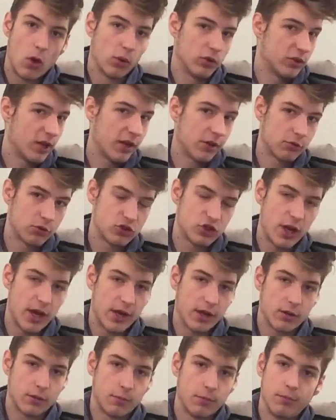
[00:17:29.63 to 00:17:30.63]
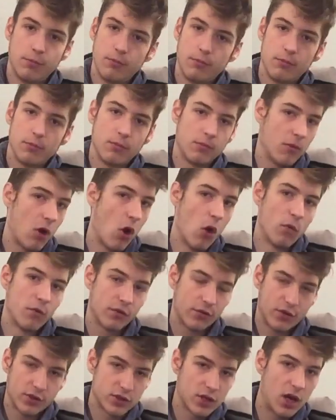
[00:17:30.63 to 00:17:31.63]
was energetic,
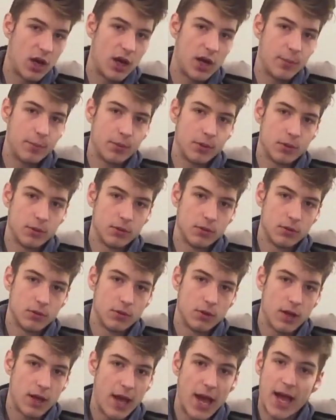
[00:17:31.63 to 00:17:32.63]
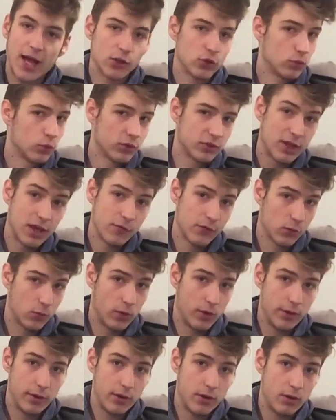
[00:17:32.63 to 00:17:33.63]
over the top, as was
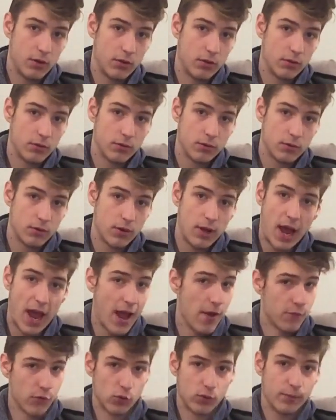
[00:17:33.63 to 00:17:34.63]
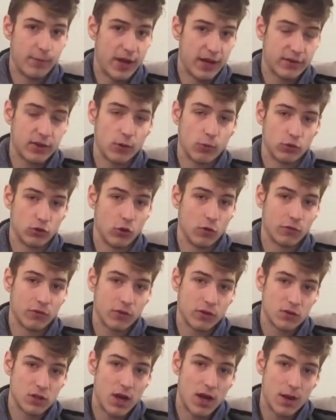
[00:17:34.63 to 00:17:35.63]
everyone. Everyone back then was
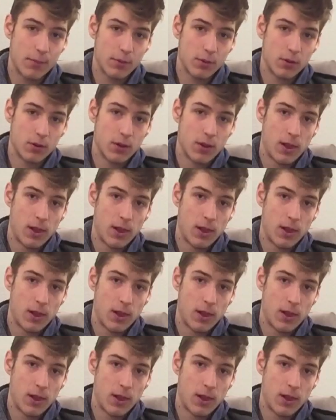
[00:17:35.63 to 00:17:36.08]
over the top.